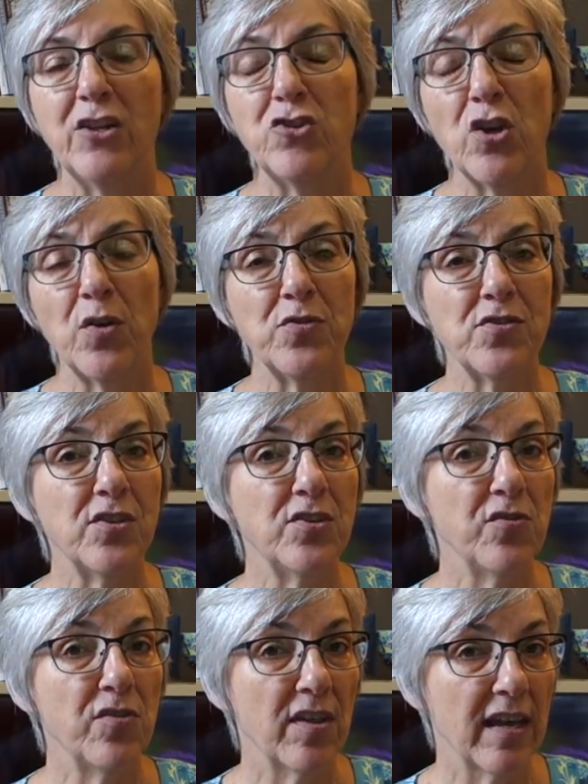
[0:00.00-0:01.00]
I chose to
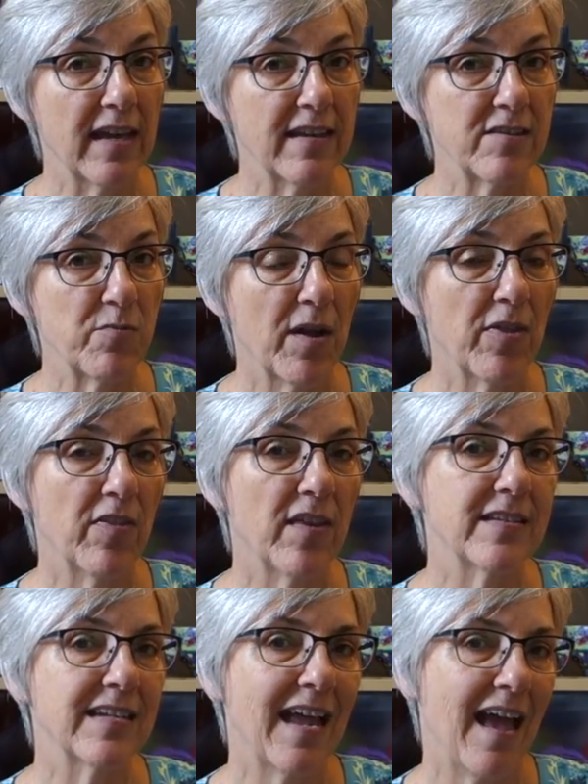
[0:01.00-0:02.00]
do this rather
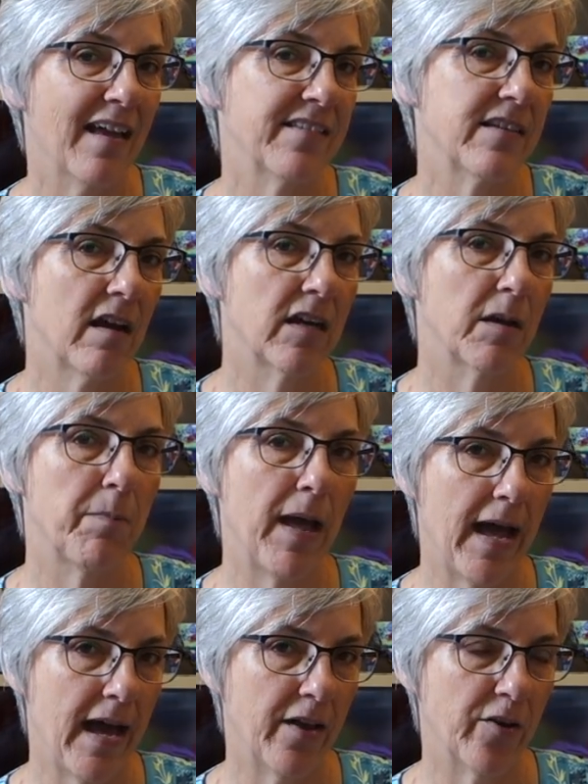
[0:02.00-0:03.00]
than to cast on in
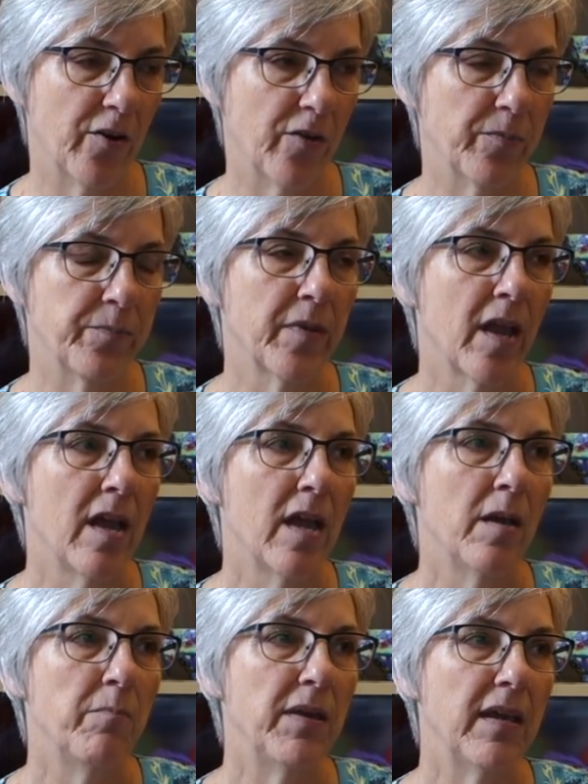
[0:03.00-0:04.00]
pattern
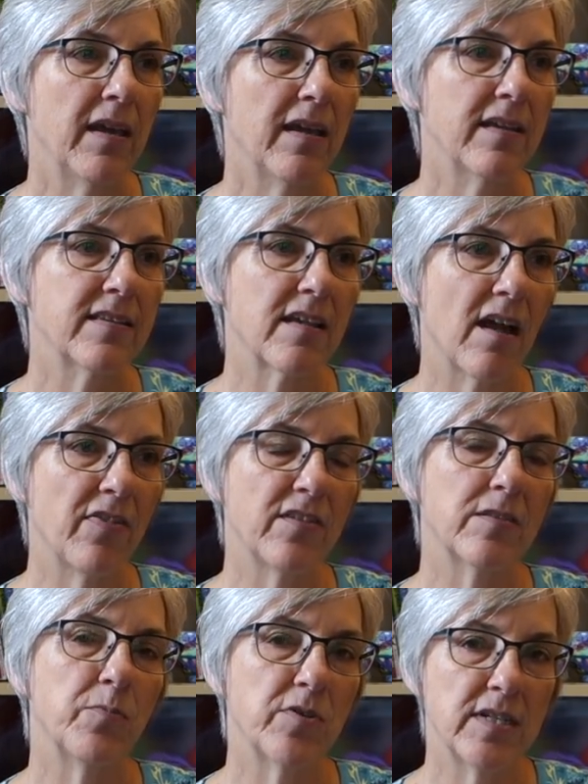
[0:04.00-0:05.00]
because on
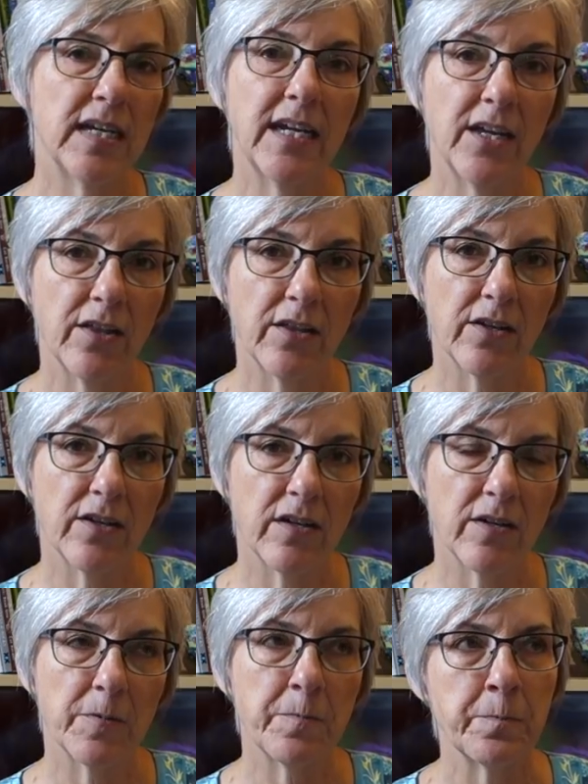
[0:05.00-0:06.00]
this
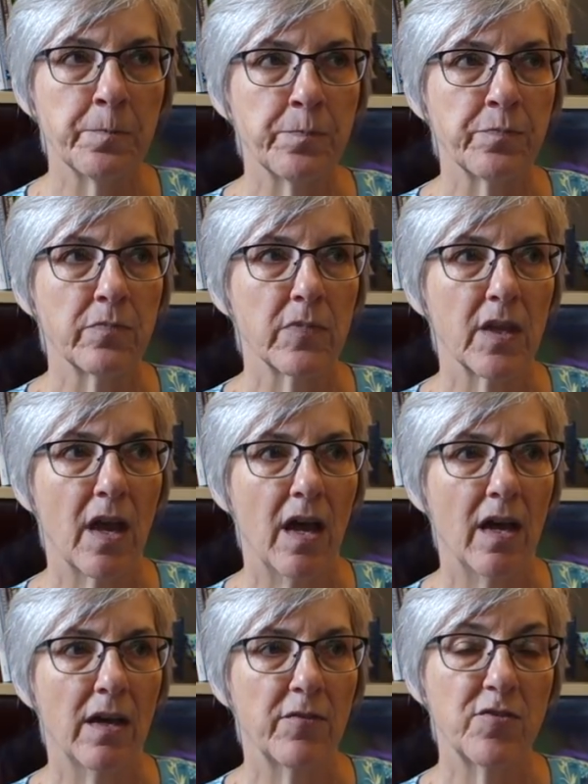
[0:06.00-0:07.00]
particular
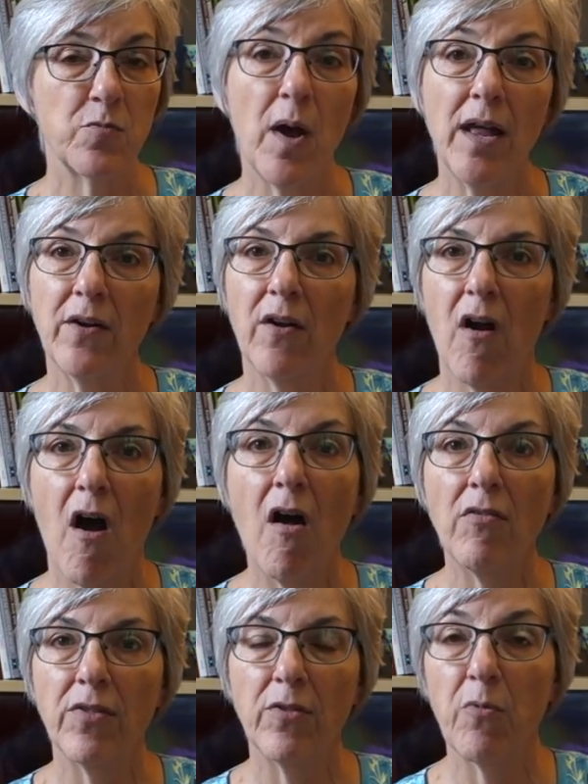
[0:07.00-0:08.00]
sweater,
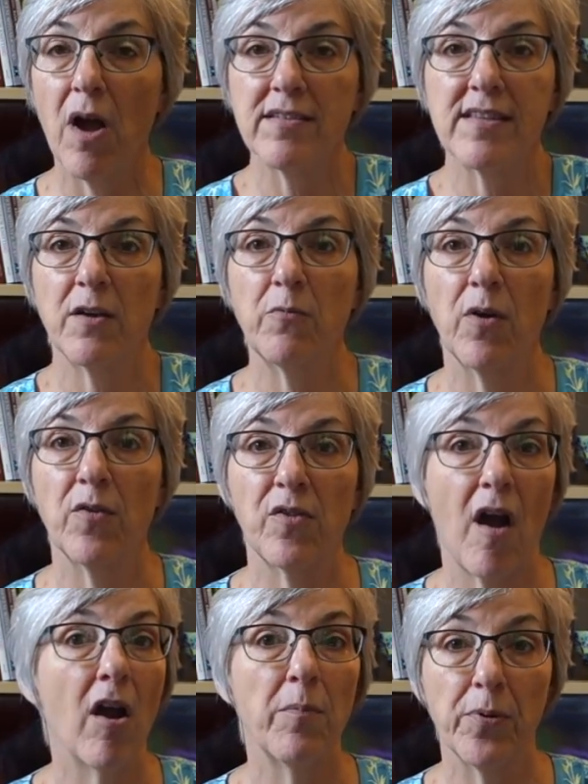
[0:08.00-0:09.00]
all the wrong side rows
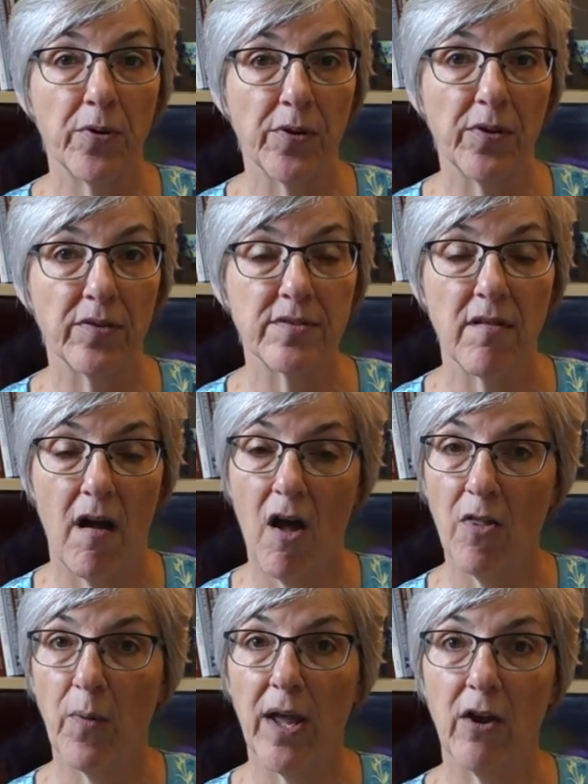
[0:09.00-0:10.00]
are purled
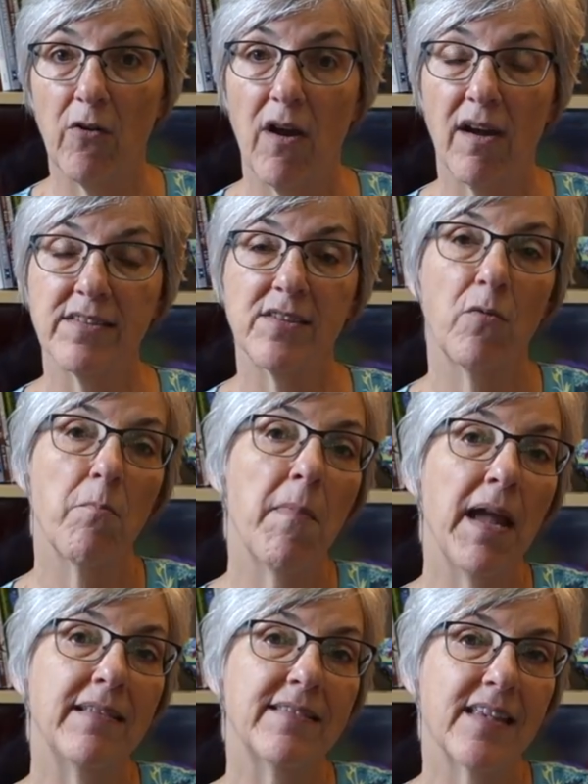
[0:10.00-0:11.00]
all the way across. So it
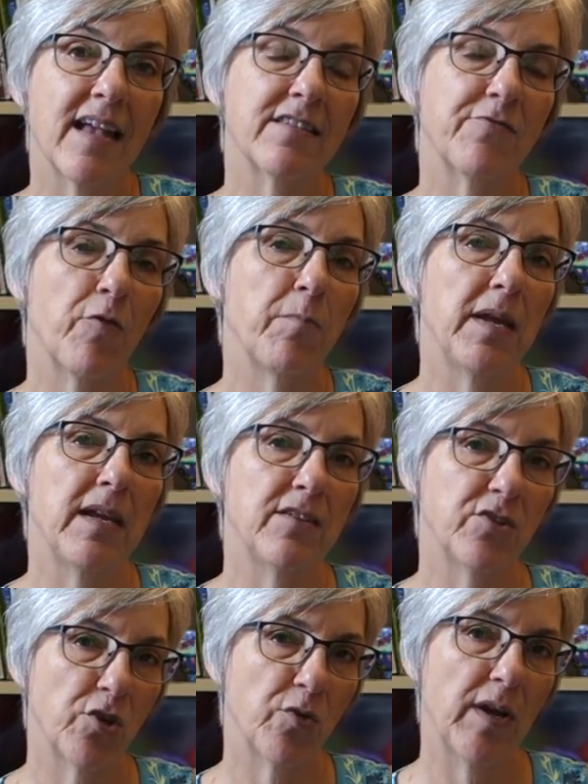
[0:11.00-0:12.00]
made sense for me
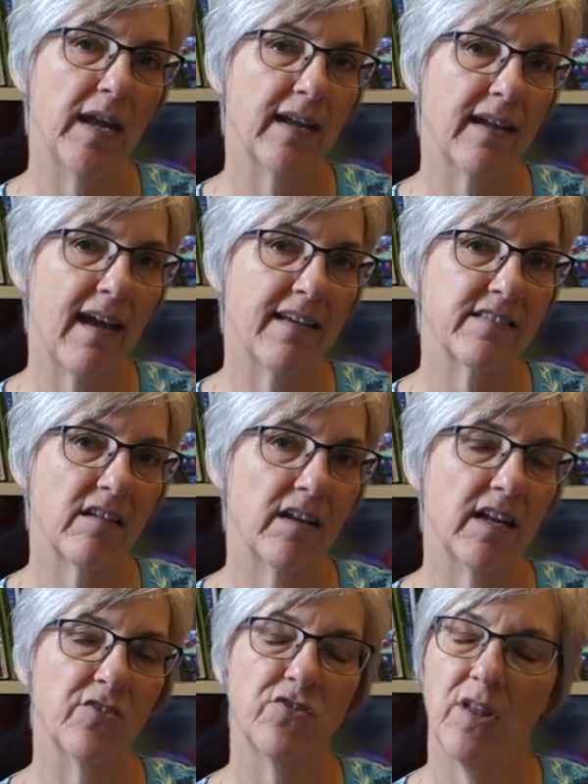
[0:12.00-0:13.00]
to create a cast on
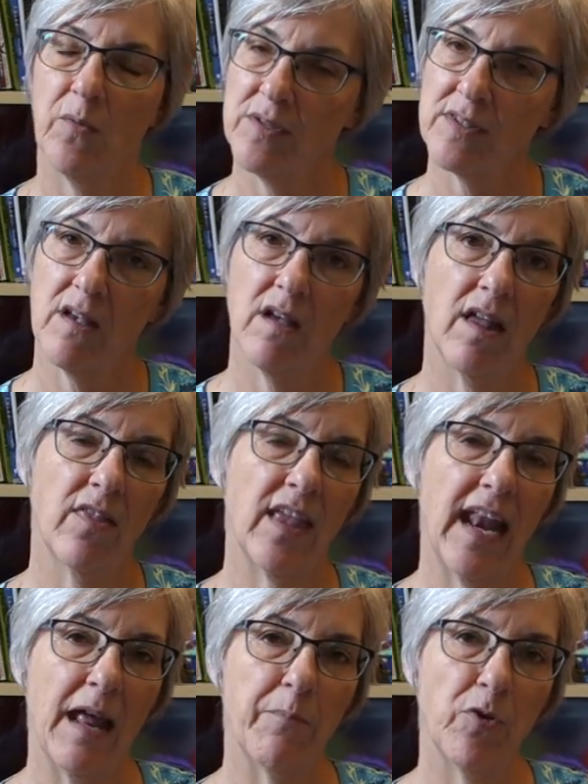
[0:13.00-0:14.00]
edge
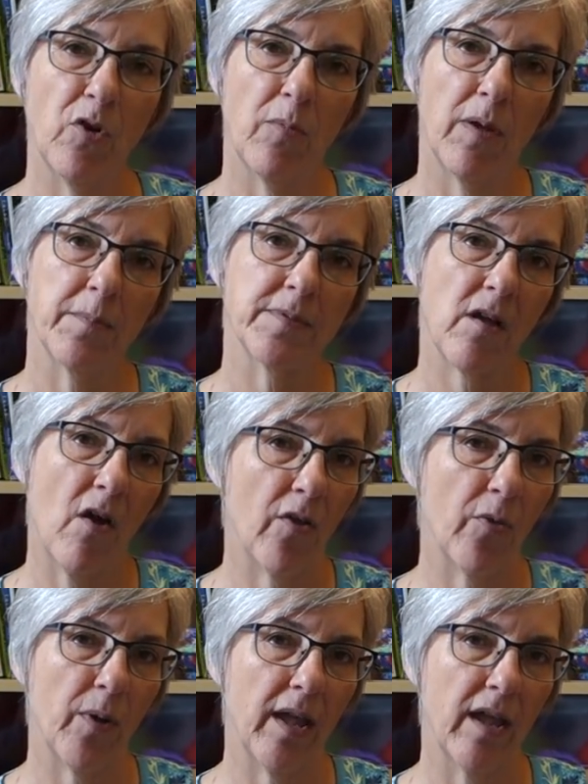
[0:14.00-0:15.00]
that had purl bumps all
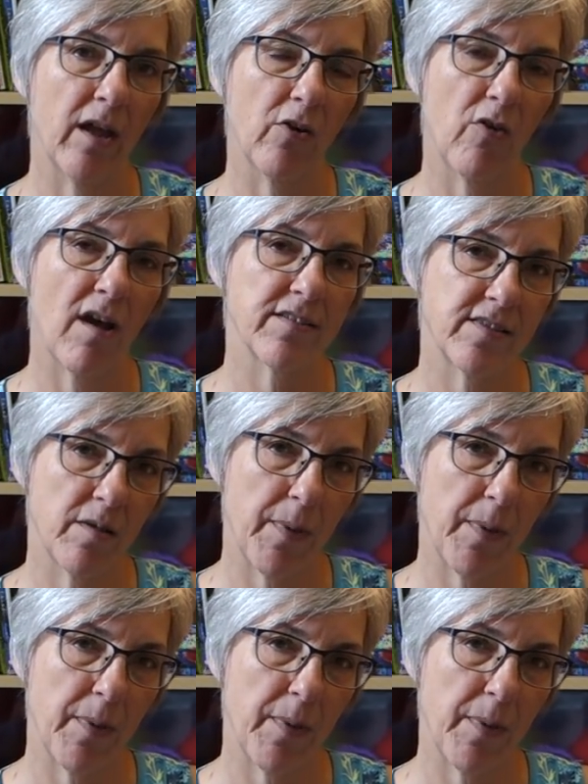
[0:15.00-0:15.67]
the way across the